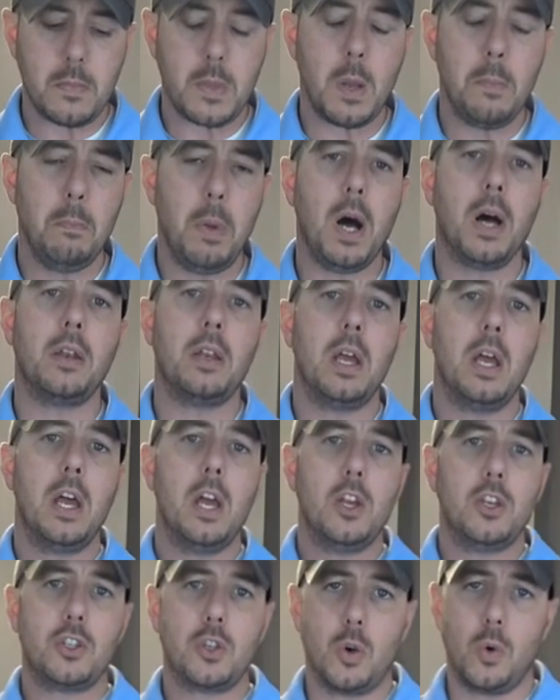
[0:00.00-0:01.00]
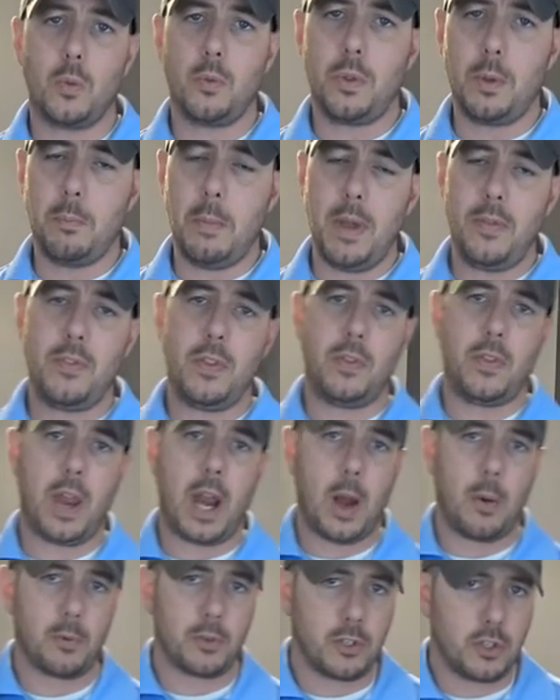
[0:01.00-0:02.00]
But so the method that
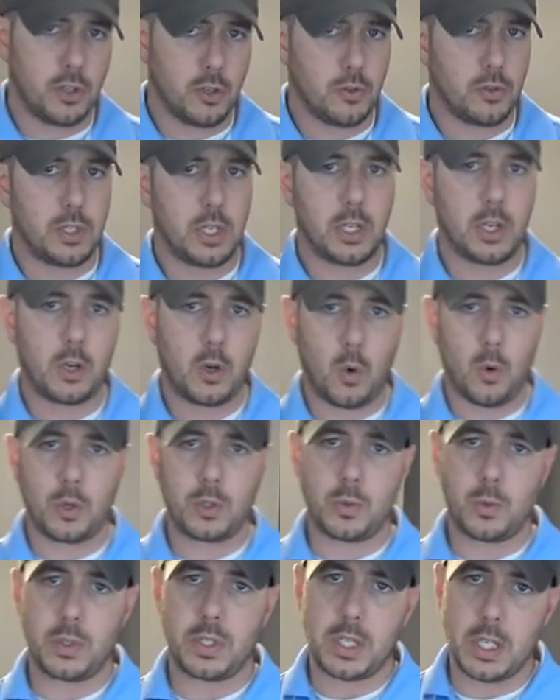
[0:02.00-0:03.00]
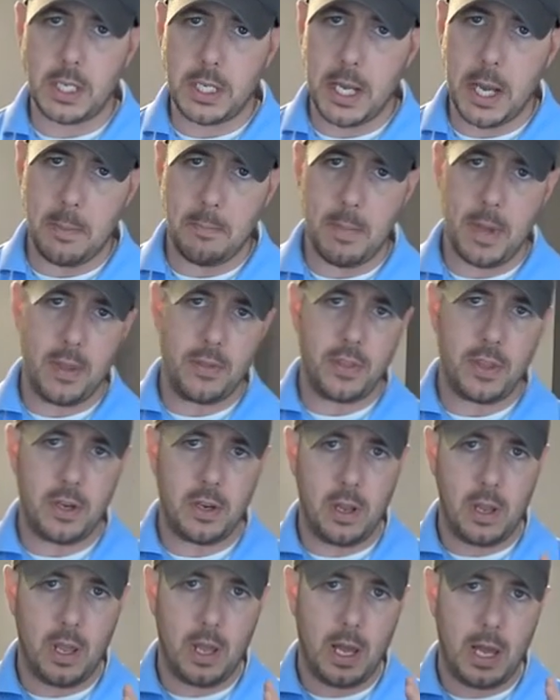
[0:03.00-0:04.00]
I was using, of course, was the cup
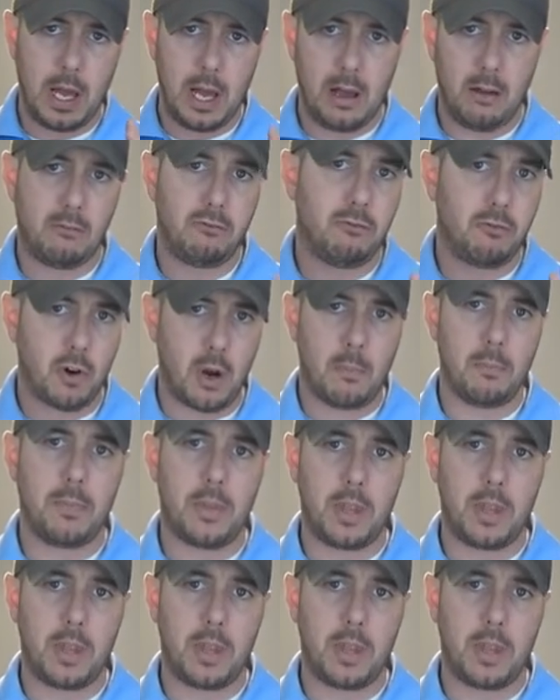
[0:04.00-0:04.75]
method uh, from